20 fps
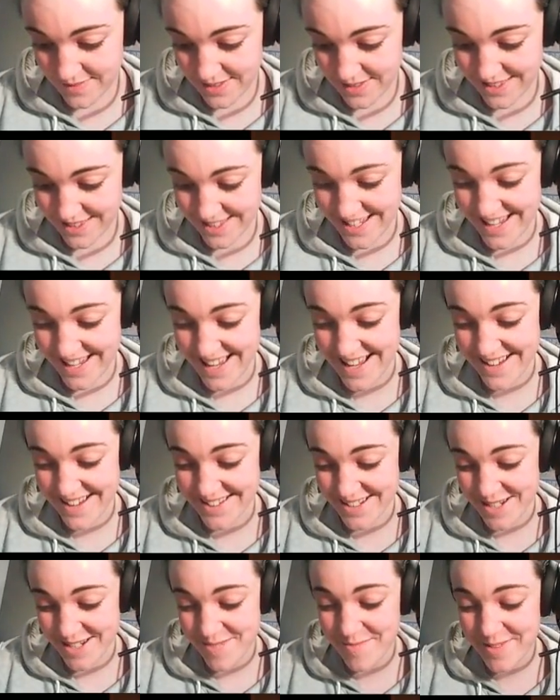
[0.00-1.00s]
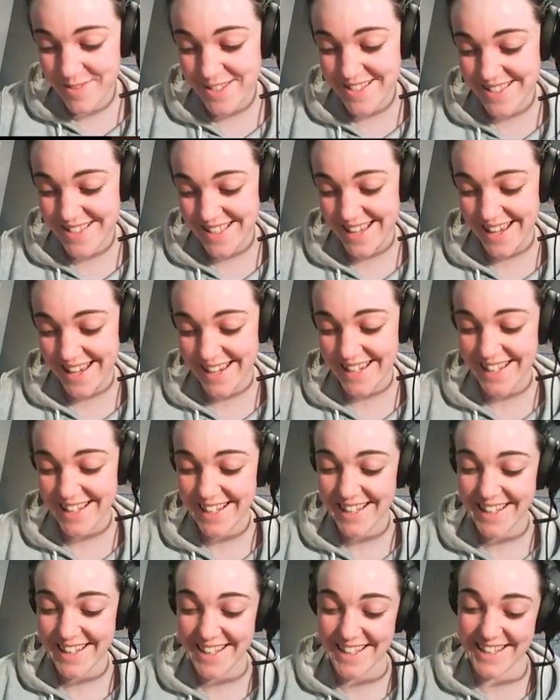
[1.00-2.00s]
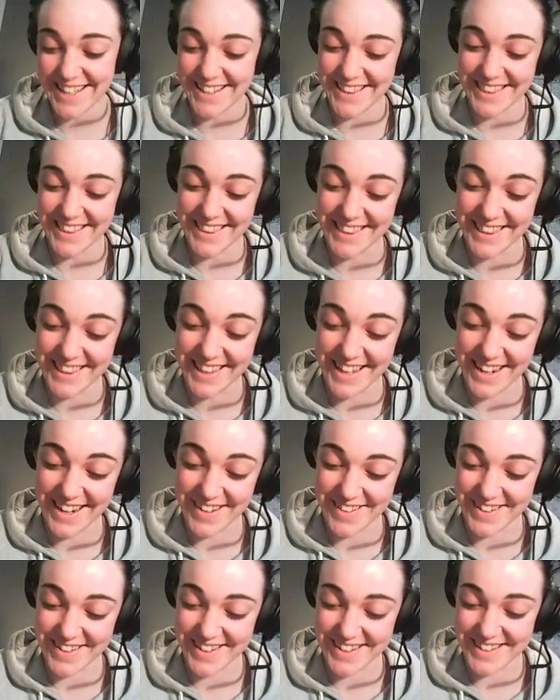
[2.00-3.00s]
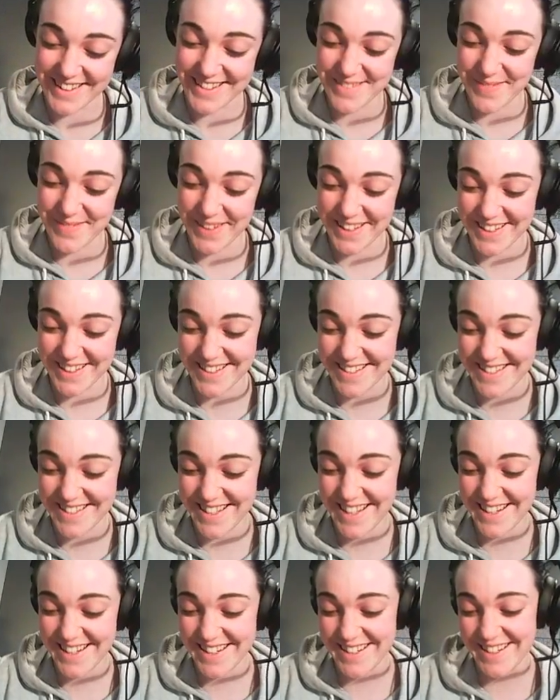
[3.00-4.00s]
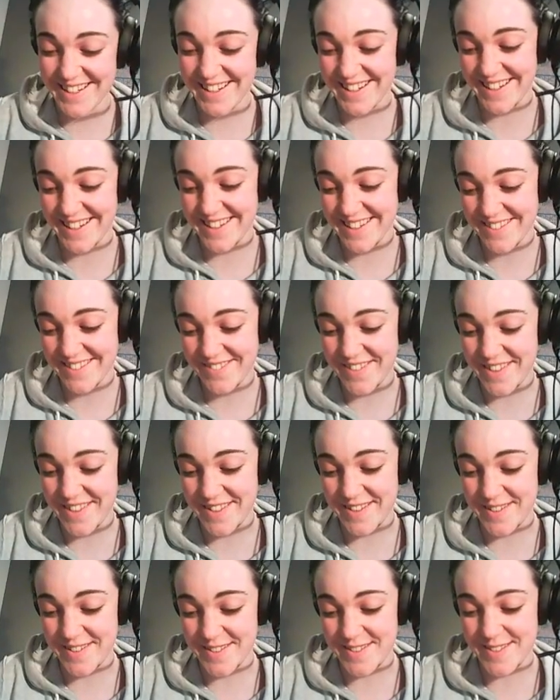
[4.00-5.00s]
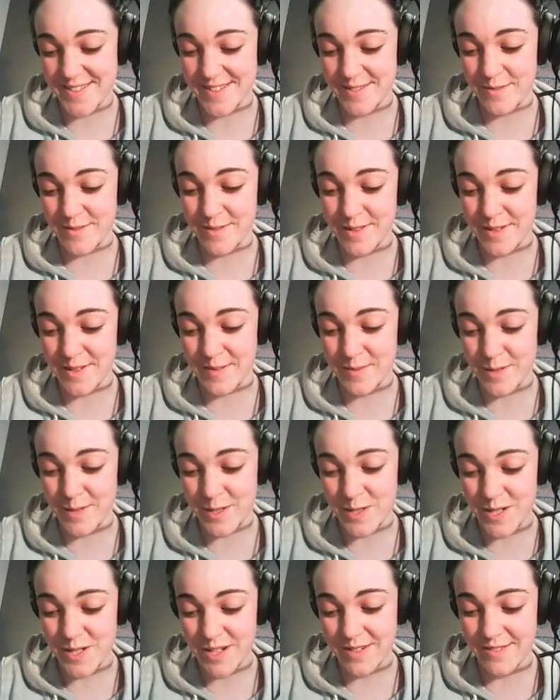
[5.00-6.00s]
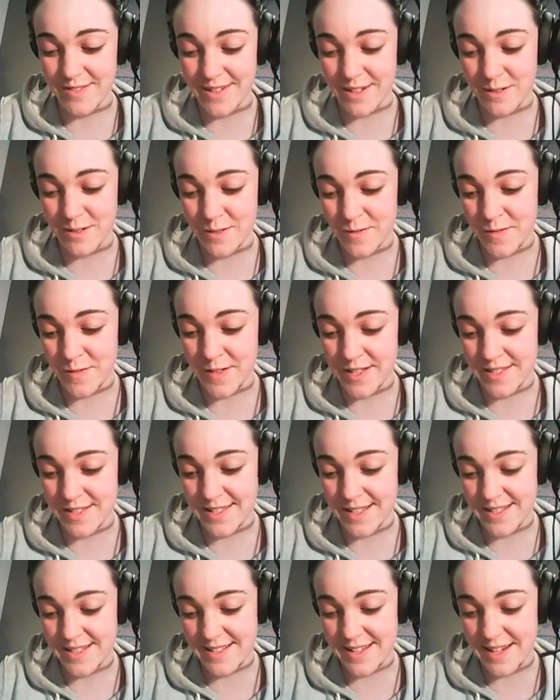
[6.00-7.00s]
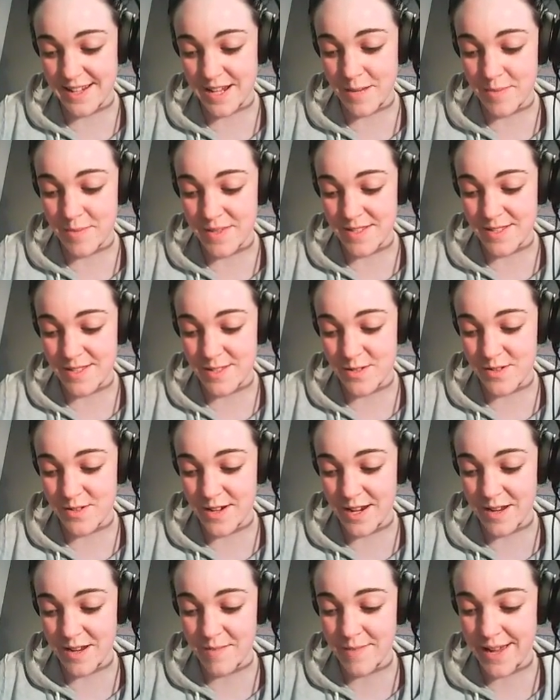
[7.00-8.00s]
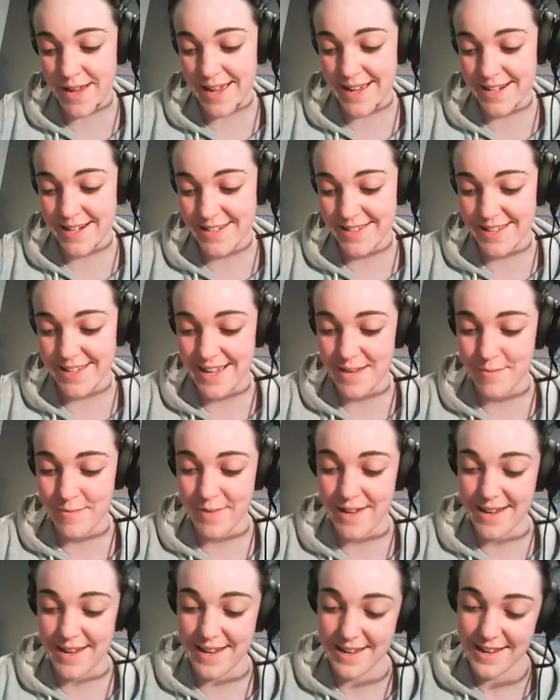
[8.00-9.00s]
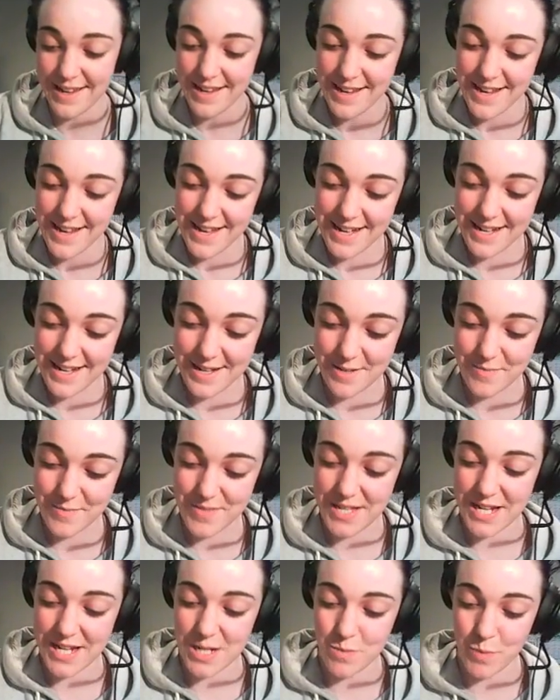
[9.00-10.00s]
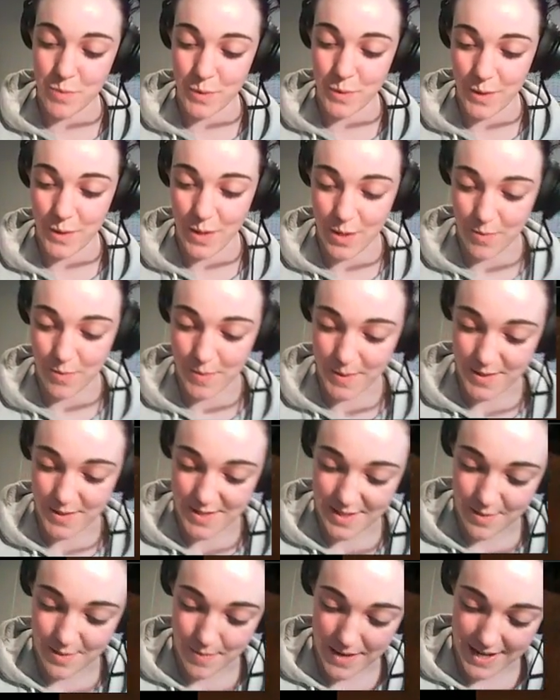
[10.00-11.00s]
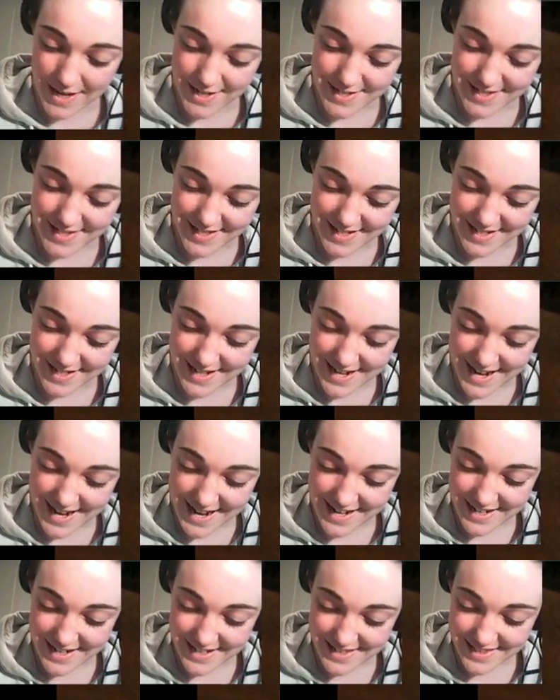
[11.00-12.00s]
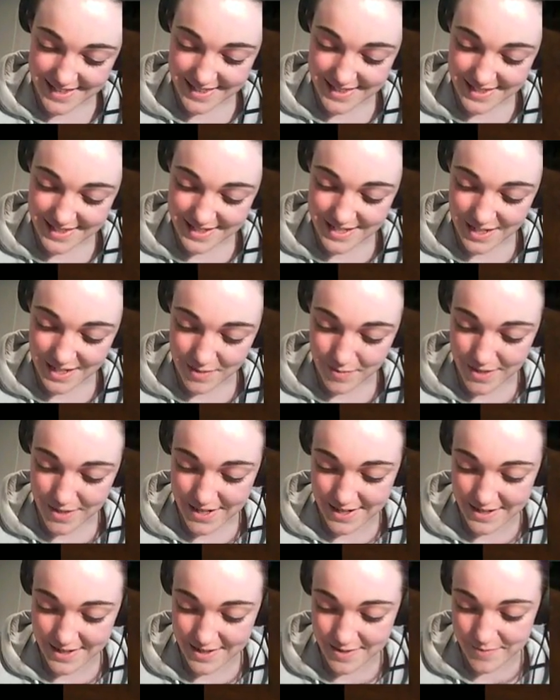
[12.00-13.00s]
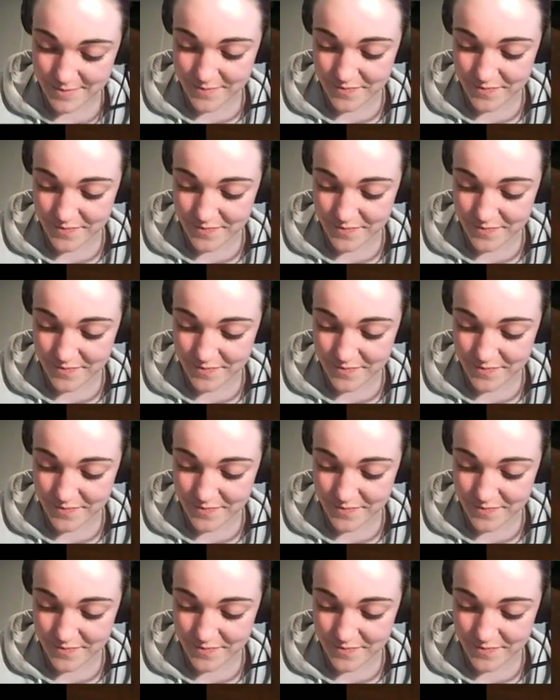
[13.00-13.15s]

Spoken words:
The outcome was like hilarious because I don't know whether you were watching when I was first like setting up this stream. I actually had my sketchbook open to the page that I had done my